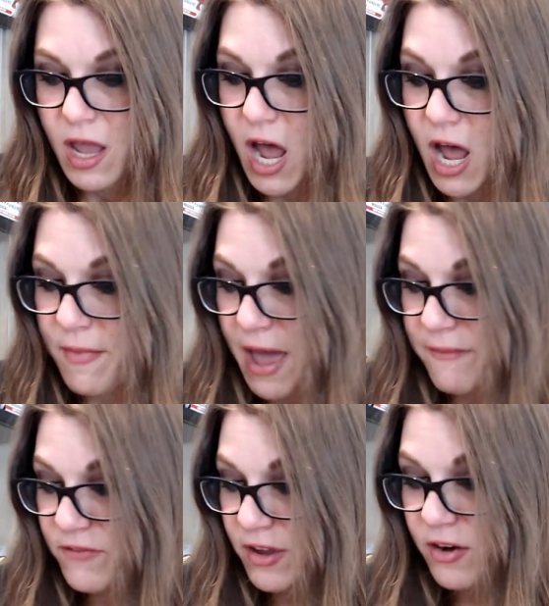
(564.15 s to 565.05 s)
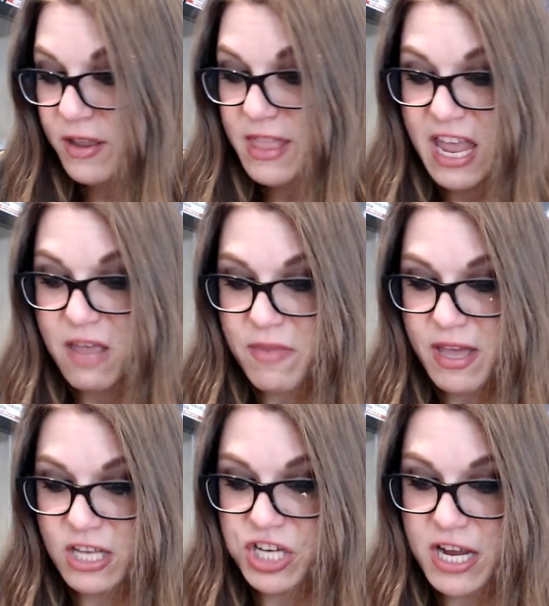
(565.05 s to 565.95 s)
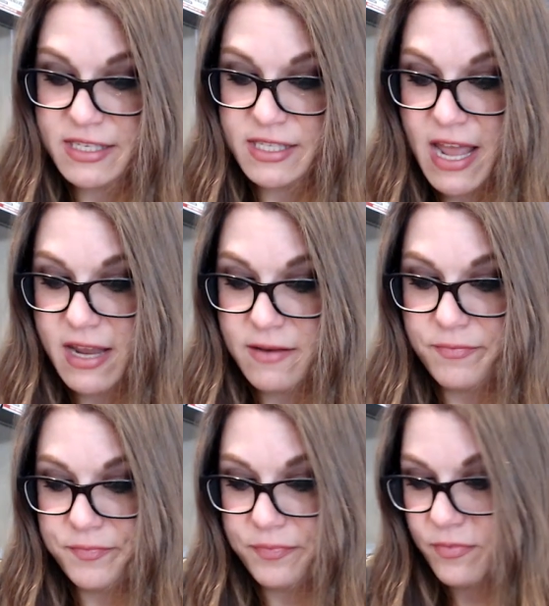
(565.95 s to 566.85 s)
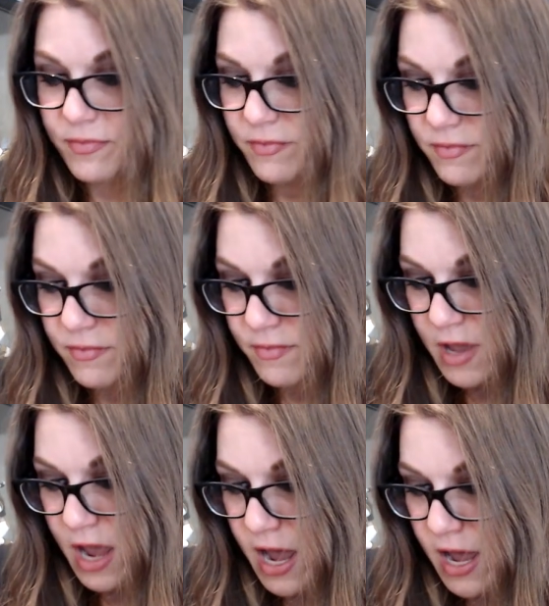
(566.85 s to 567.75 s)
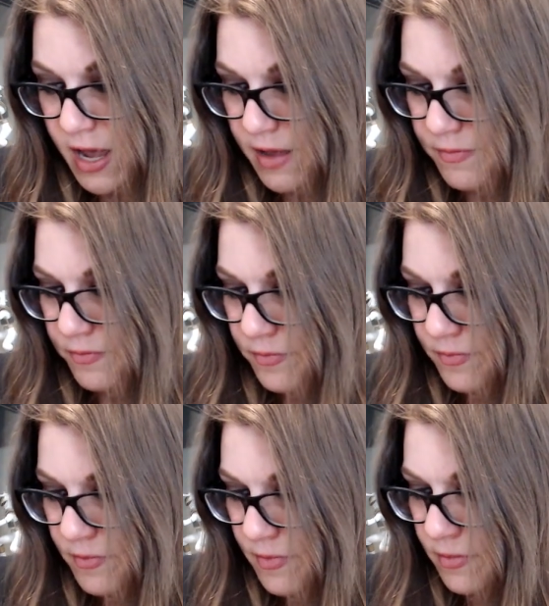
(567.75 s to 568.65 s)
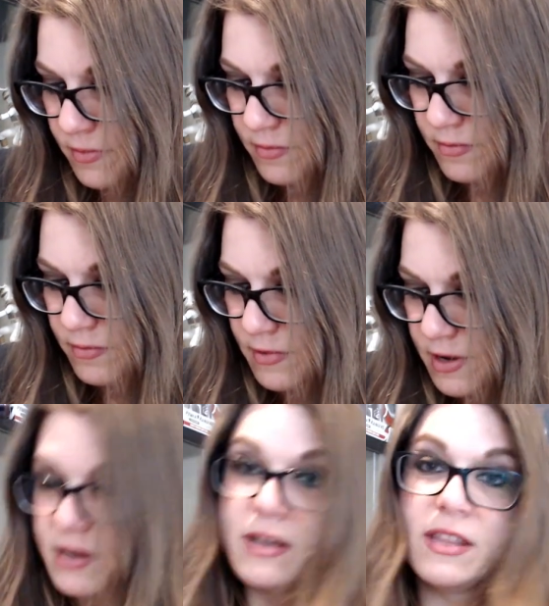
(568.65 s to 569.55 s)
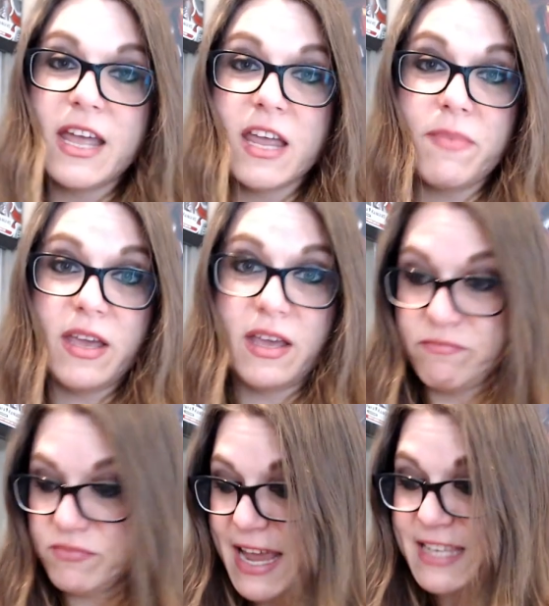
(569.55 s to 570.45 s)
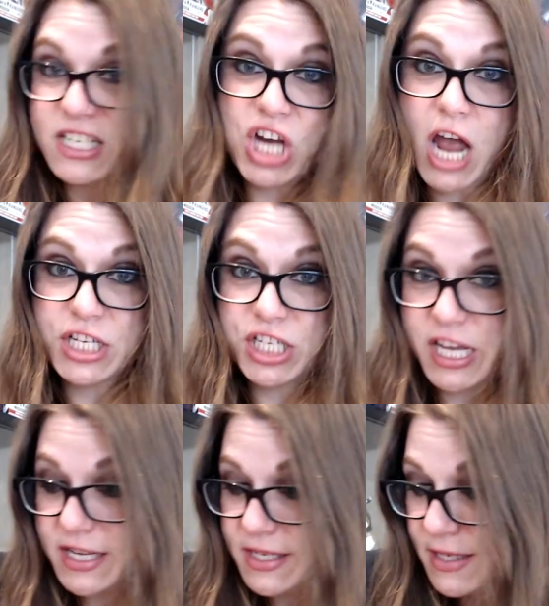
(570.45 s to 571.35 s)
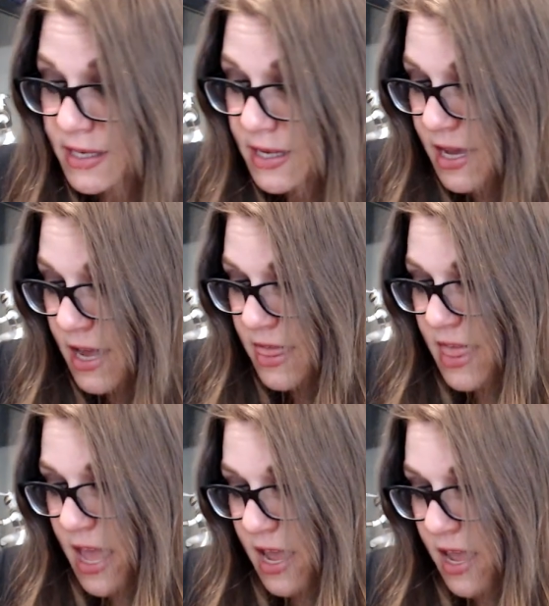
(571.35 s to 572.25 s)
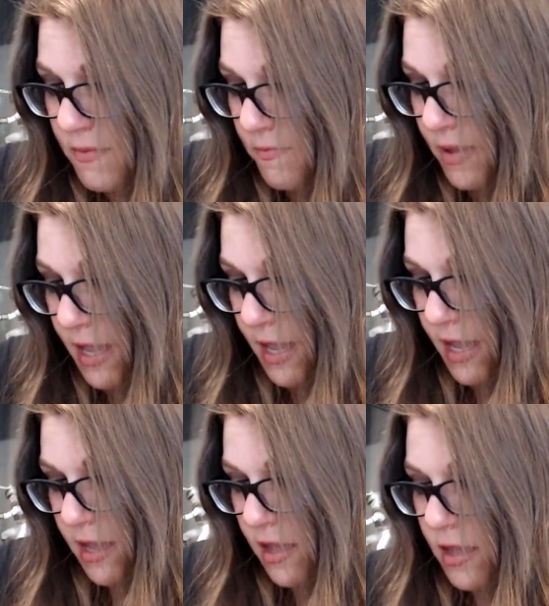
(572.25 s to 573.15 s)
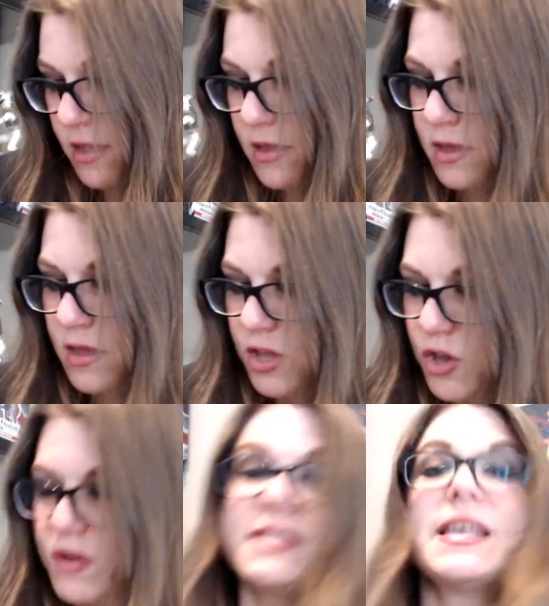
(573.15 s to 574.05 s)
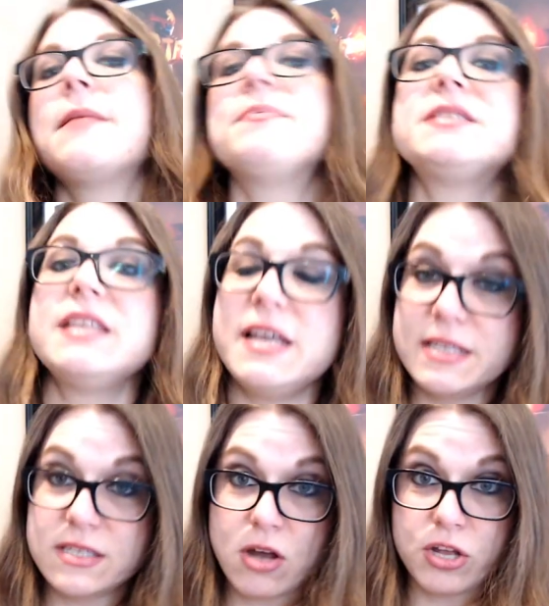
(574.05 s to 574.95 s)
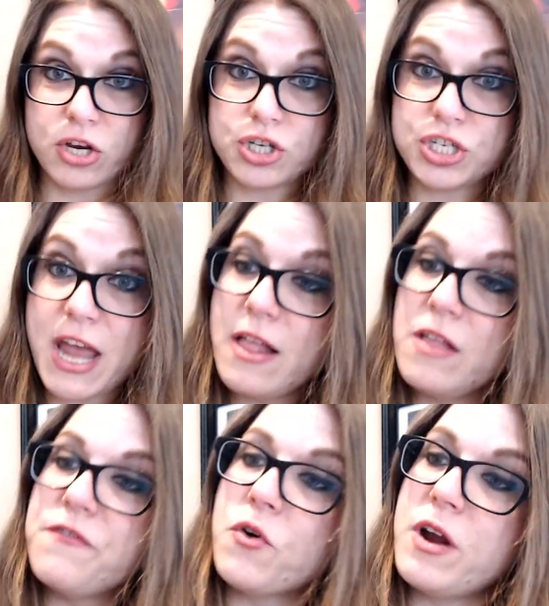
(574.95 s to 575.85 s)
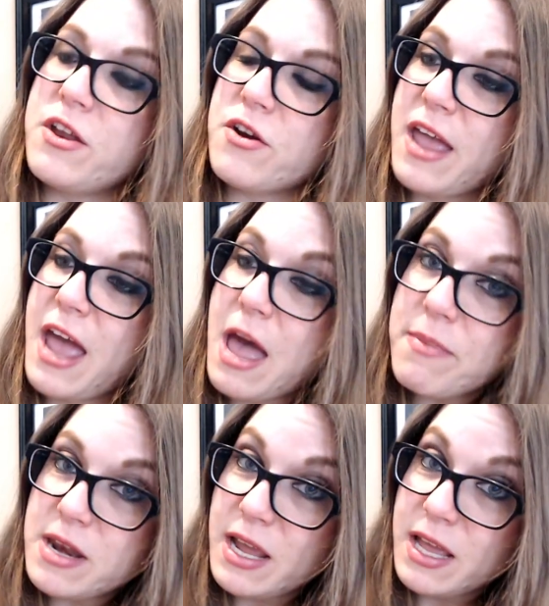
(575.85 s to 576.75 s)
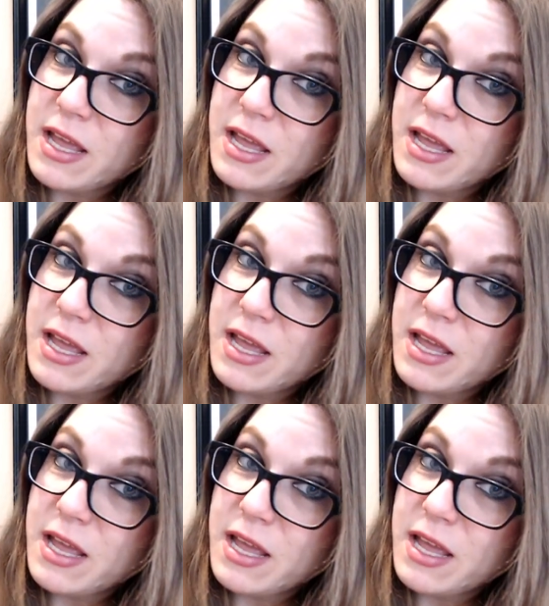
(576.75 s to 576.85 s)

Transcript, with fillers: Um, I'm figuring they can be just like, uh, they can be desk tchotchkes. They can be, you can set up scenes on your shelf or in your cabinet.